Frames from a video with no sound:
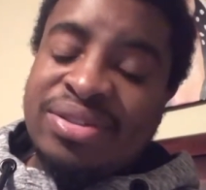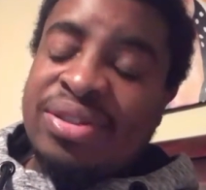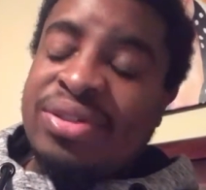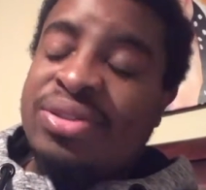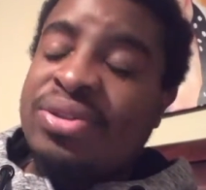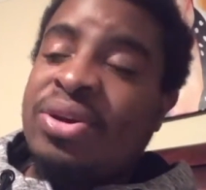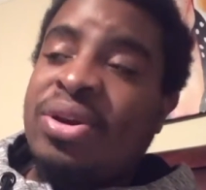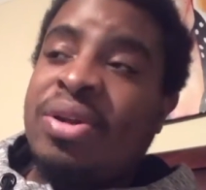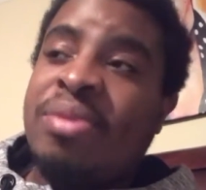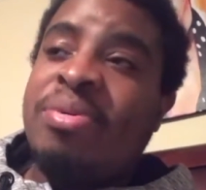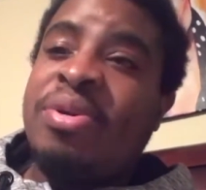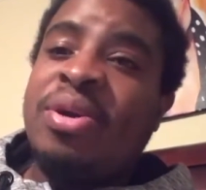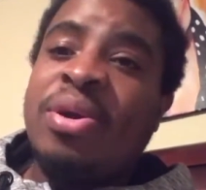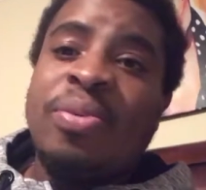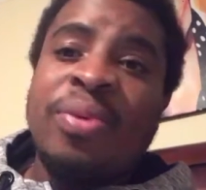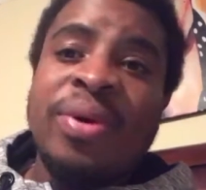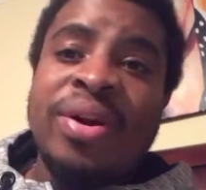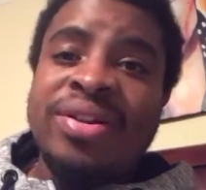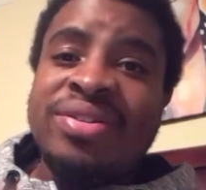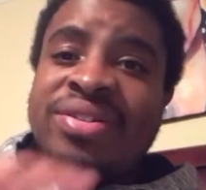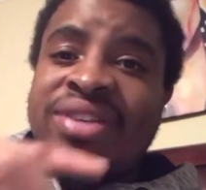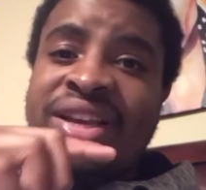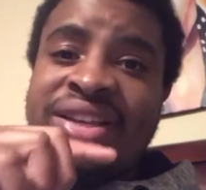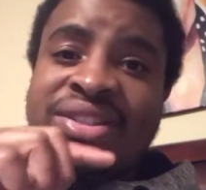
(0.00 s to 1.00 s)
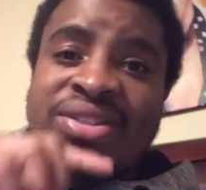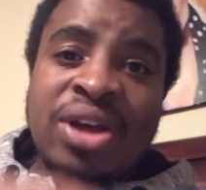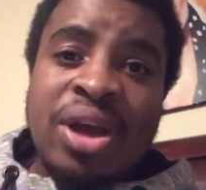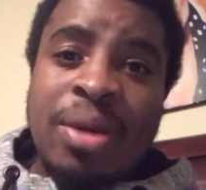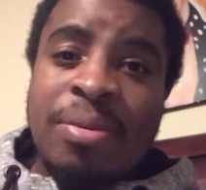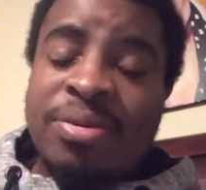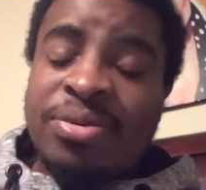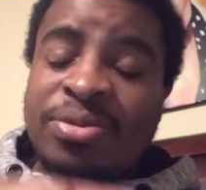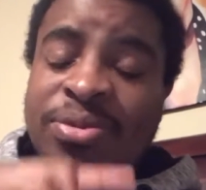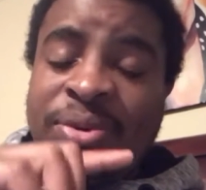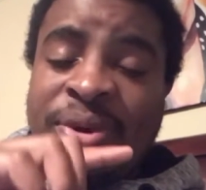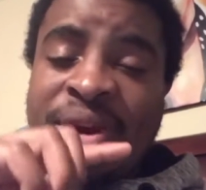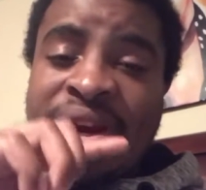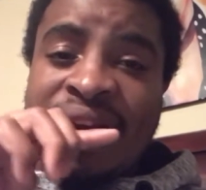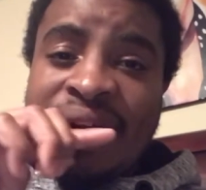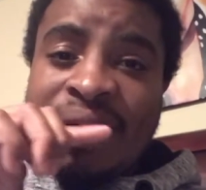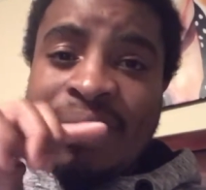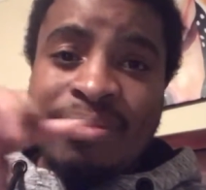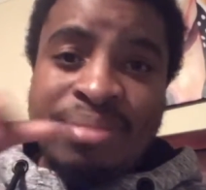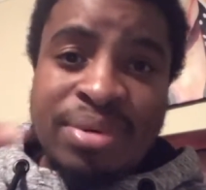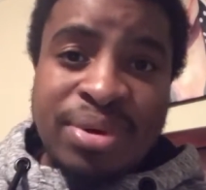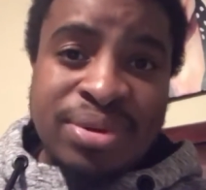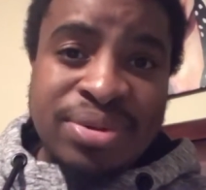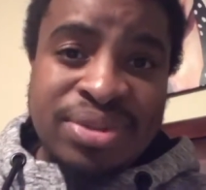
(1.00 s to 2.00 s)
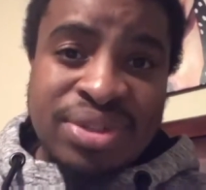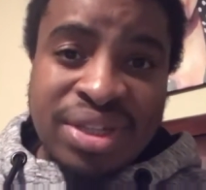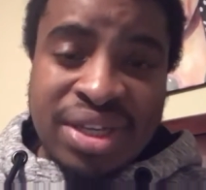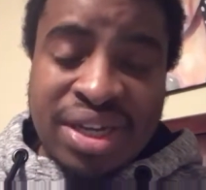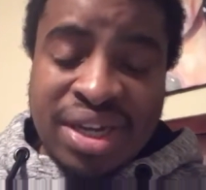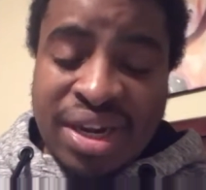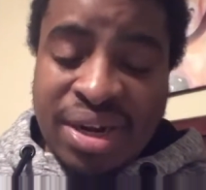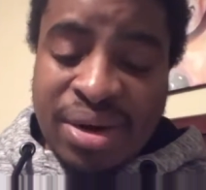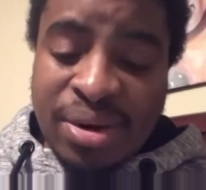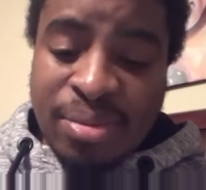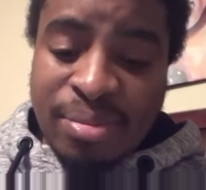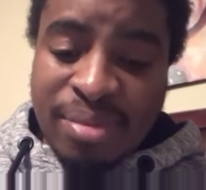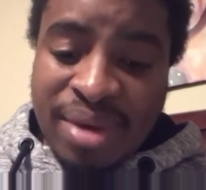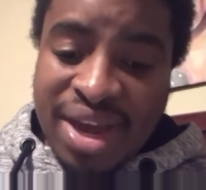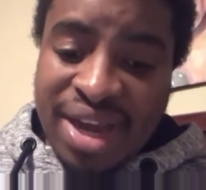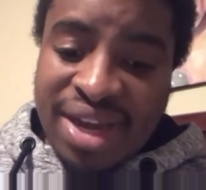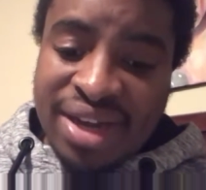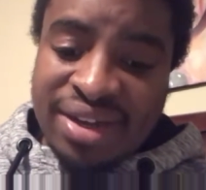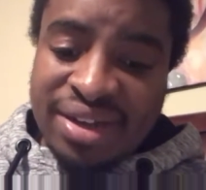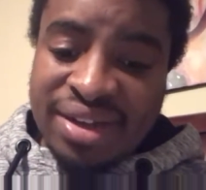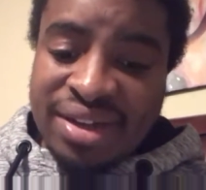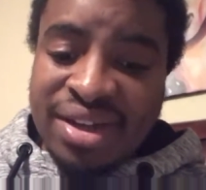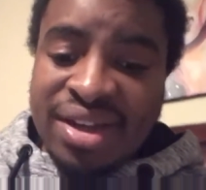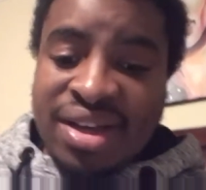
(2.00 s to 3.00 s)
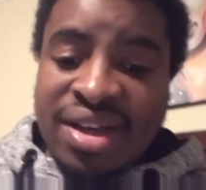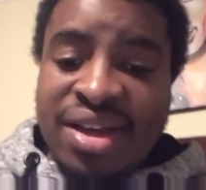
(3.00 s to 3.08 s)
just going to be a winner-takes-all between Ibushi and Omega.